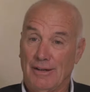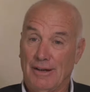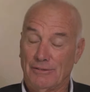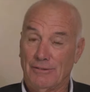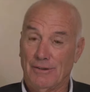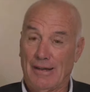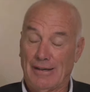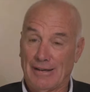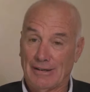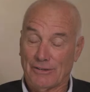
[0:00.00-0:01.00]
I
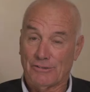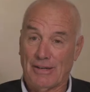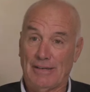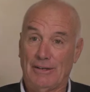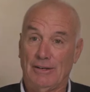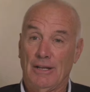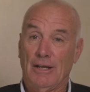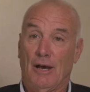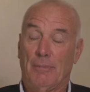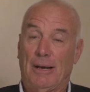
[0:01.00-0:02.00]
got excited
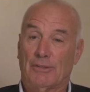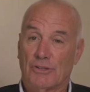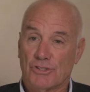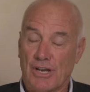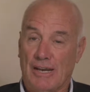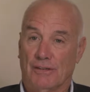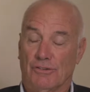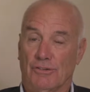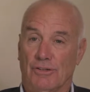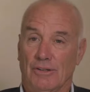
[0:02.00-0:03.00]
about the
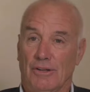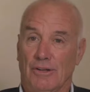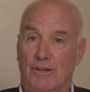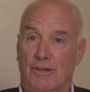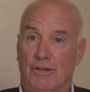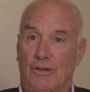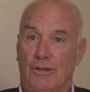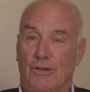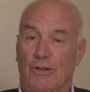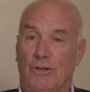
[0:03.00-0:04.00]
chance
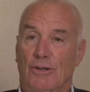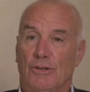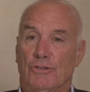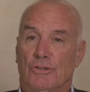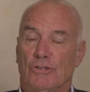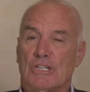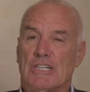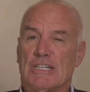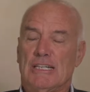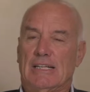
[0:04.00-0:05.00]
to
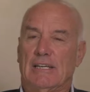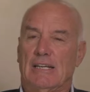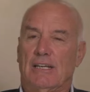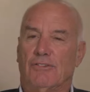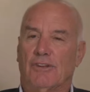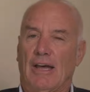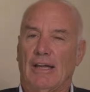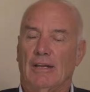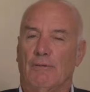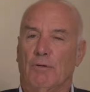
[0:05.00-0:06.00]
get
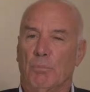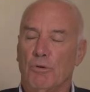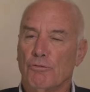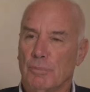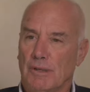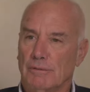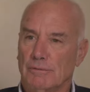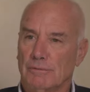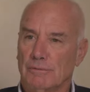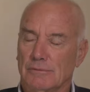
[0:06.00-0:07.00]
inside of a movement
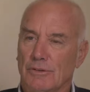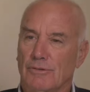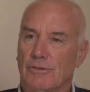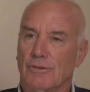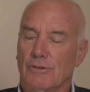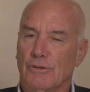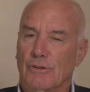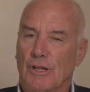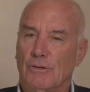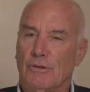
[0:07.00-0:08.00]

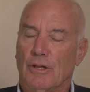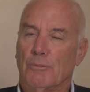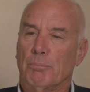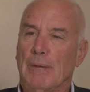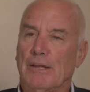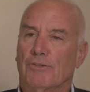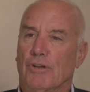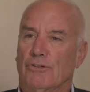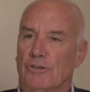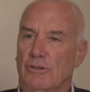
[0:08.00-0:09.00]
that makes
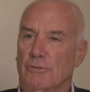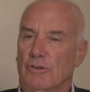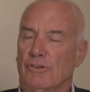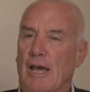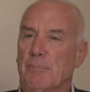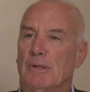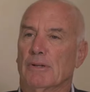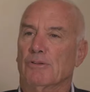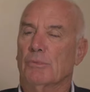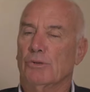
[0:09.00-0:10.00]
such a difference.
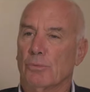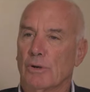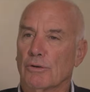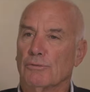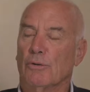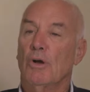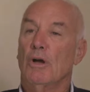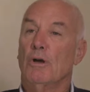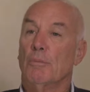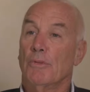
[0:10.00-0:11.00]
Capitalism is wonderful.
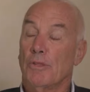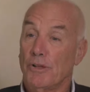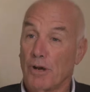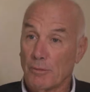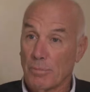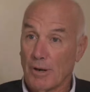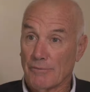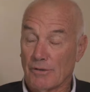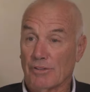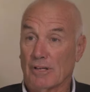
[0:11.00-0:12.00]
The
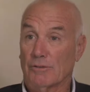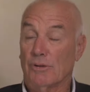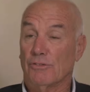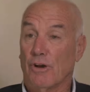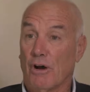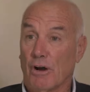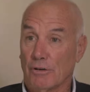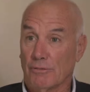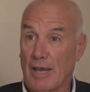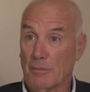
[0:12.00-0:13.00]
nonprofit sector is the
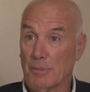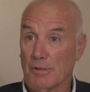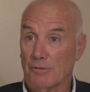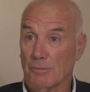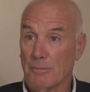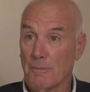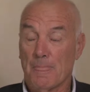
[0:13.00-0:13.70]
heart of capitalism.